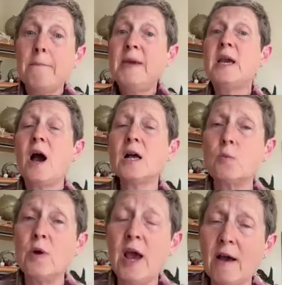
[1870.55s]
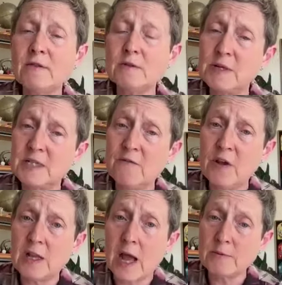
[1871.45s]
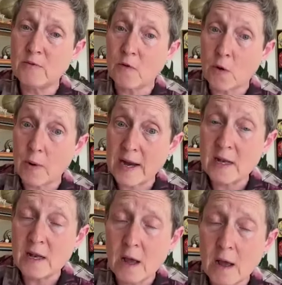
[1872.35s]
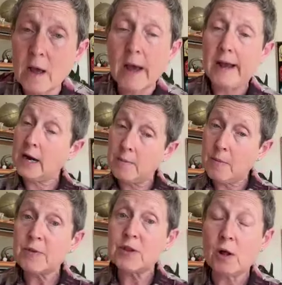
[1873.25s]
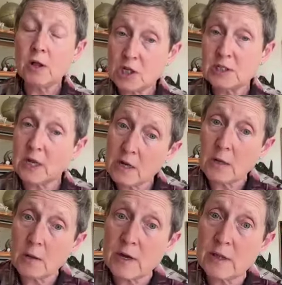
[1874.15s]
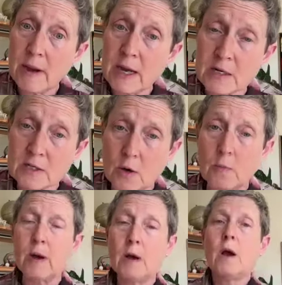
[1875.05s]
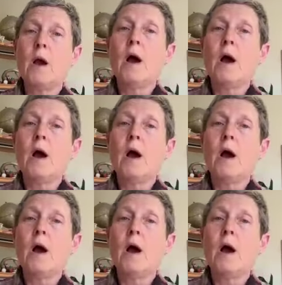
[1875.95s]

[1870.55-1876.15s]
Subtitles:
Because we have specific types for retina, and I'm a pathologist. I need to look in the microscope.